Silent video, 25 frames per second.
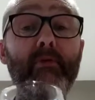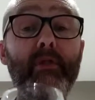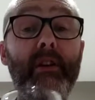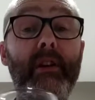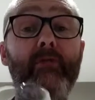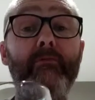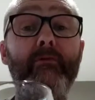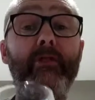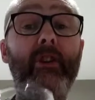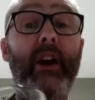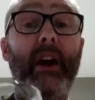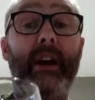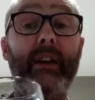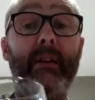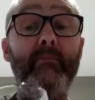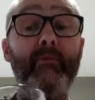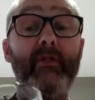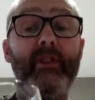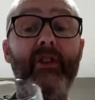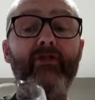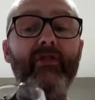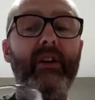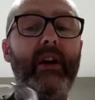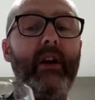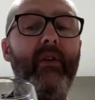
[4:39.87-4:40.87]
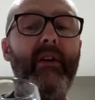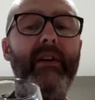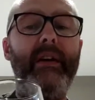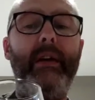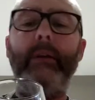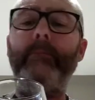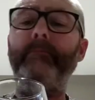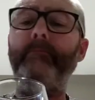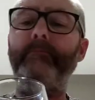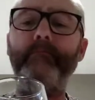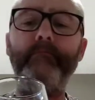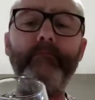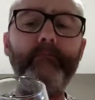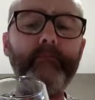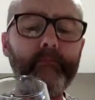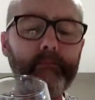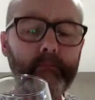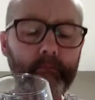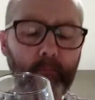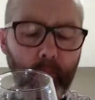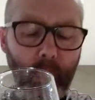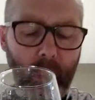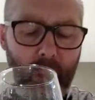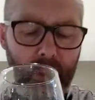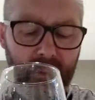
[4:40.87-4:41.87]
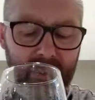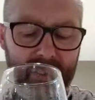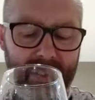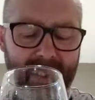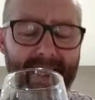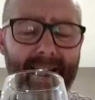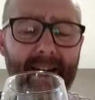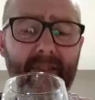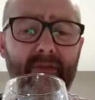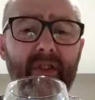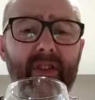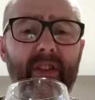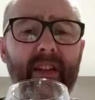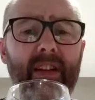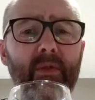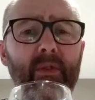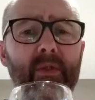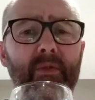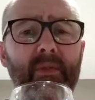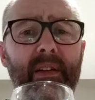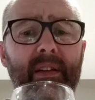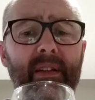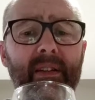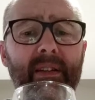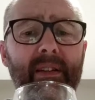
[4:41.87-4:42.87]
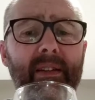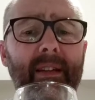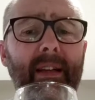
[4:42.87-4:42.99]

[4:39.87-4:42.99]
be pretty dry. It's pretty dry already. There's a hint of residual sweetness